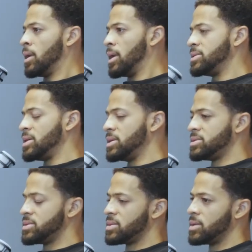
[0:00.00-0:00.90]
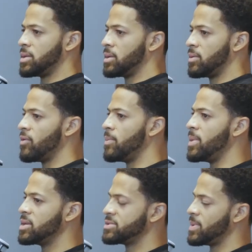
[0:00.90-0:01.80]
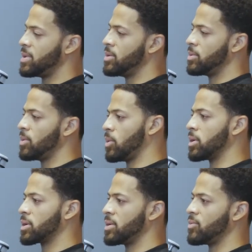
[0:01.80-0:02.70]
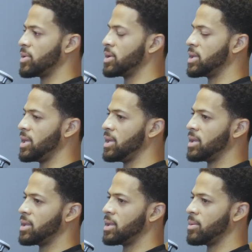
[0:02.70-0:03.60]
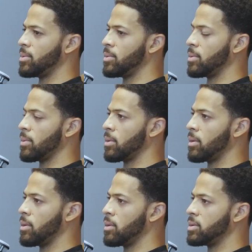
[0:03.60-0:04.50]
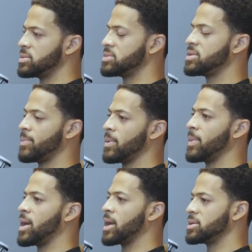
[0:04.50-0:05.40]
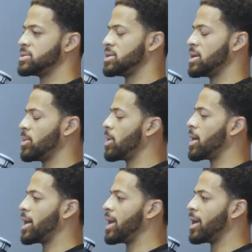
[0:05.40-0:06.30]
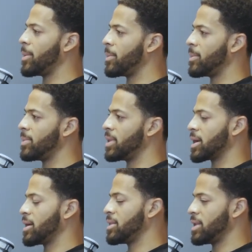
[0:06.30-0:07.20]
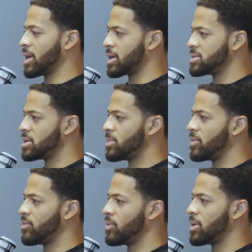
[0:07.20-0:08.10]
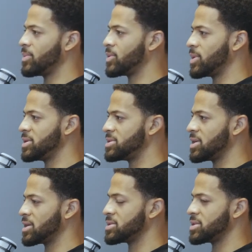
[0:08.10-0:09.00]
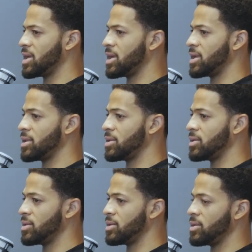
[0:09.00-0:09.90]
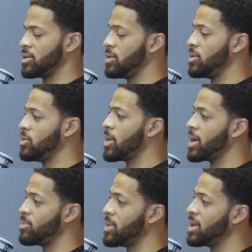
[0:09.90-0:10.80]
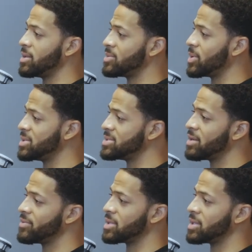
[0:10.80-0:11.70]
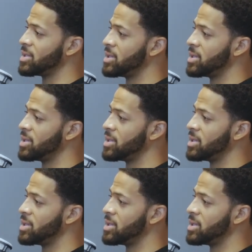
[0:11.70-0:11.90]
It, it's, for me, it's been doing the work and really stepping back and seeing where I am. Like I, uh, like I said before, I'm 26, and you had me at 27.